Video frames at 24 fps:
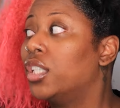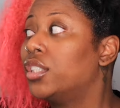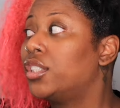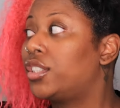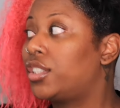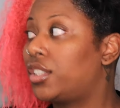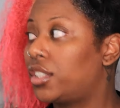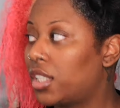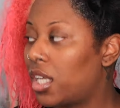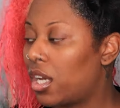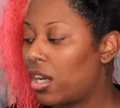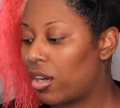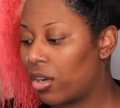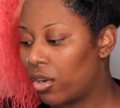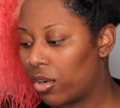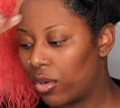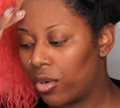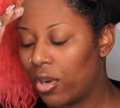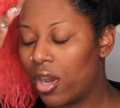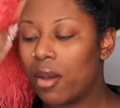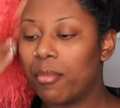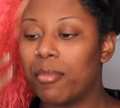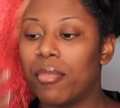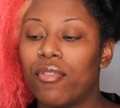
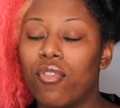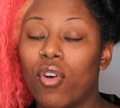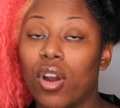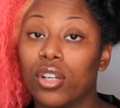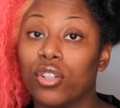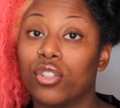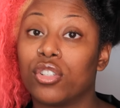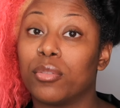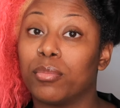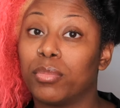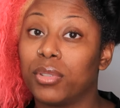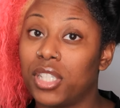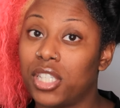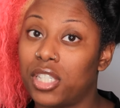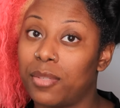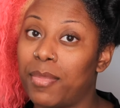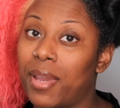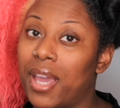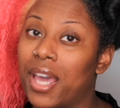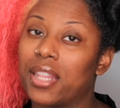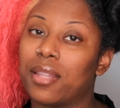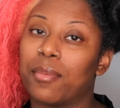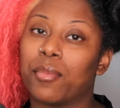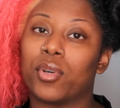so before I do the bleach
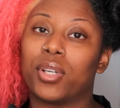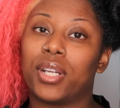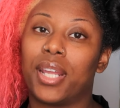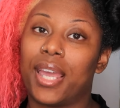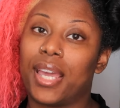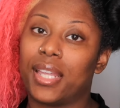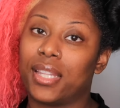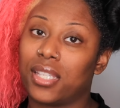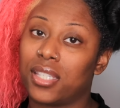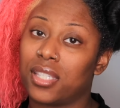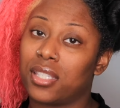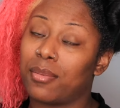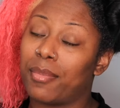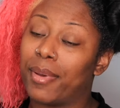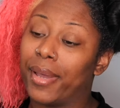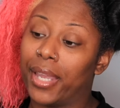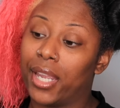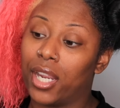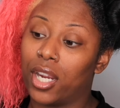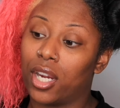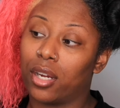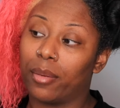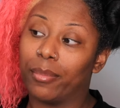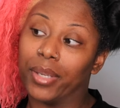bath, I'm gonna add this to my
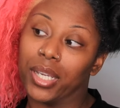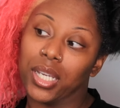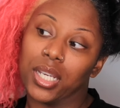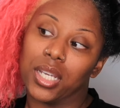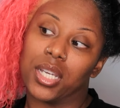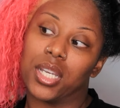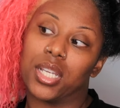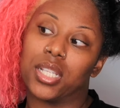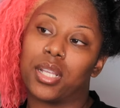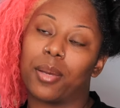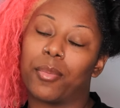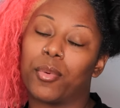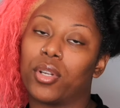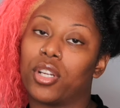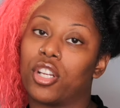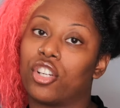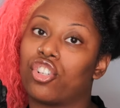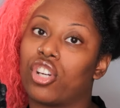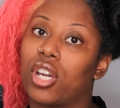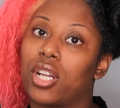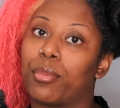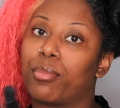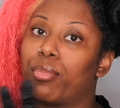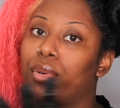hair because I'm gonna
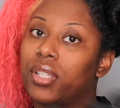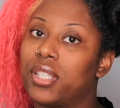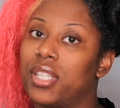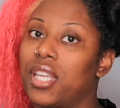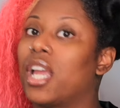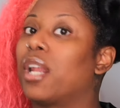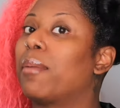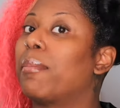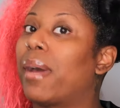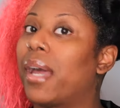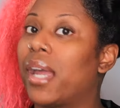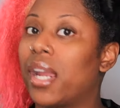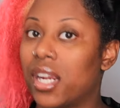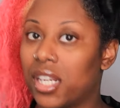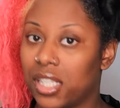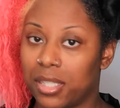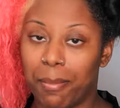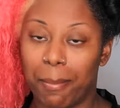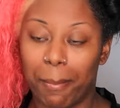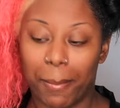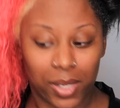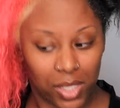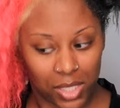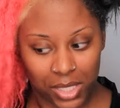try to protect my hair as
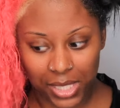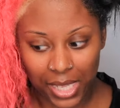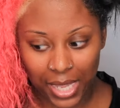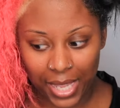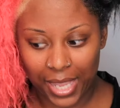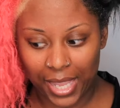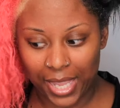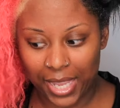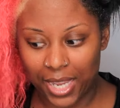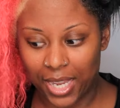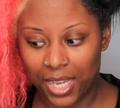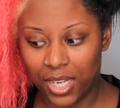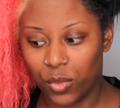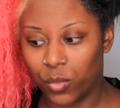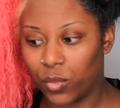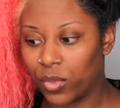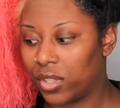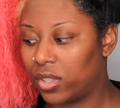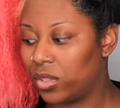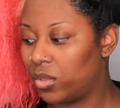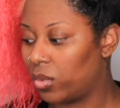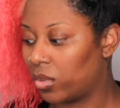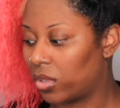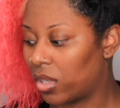much as I can
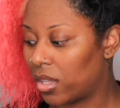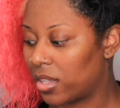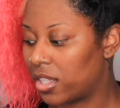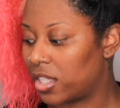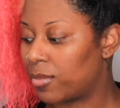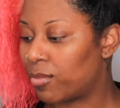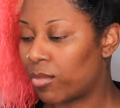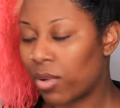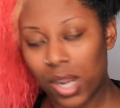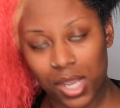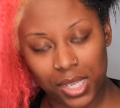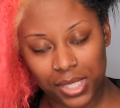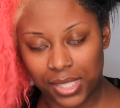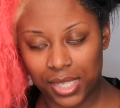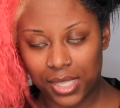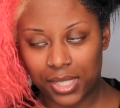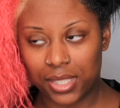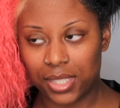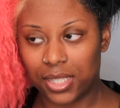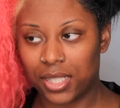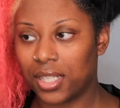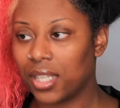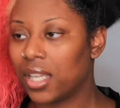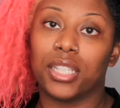with doing all this
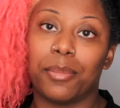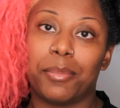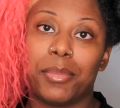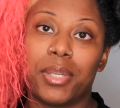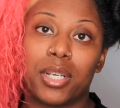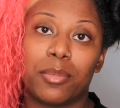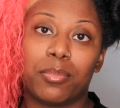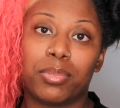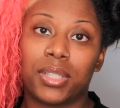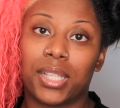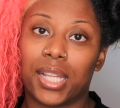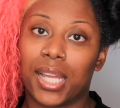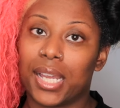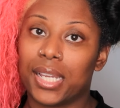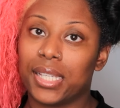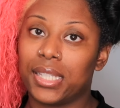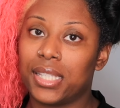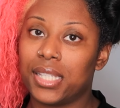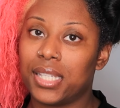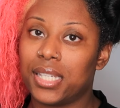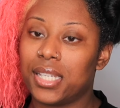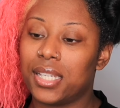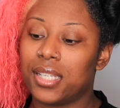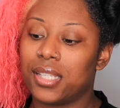processing. Let me apply
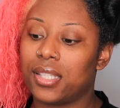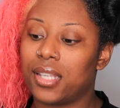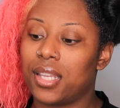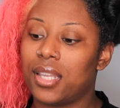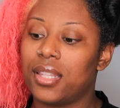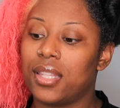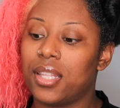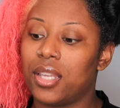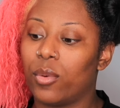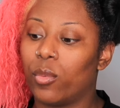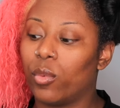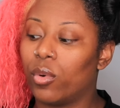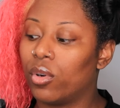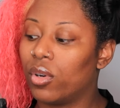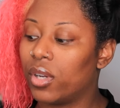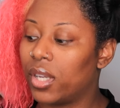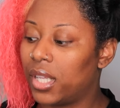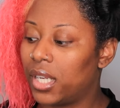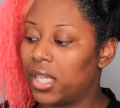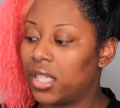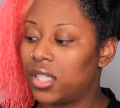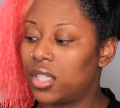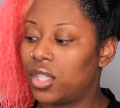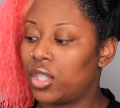this and then we'll
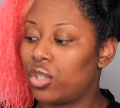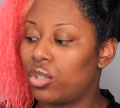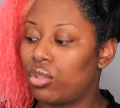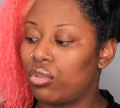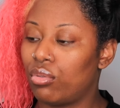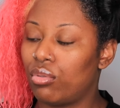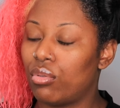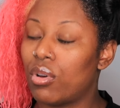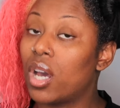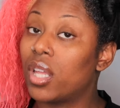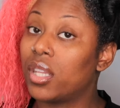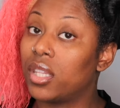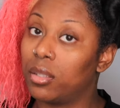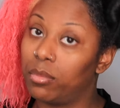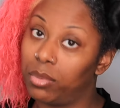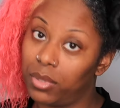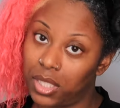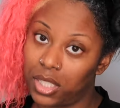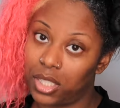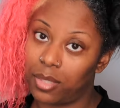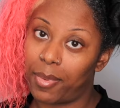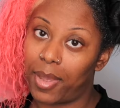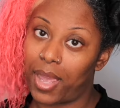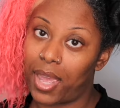get into the
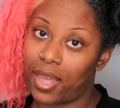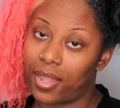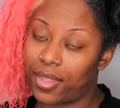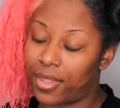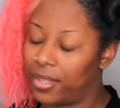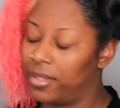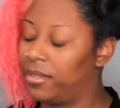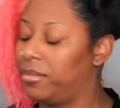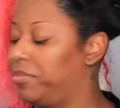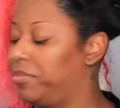bleach bath.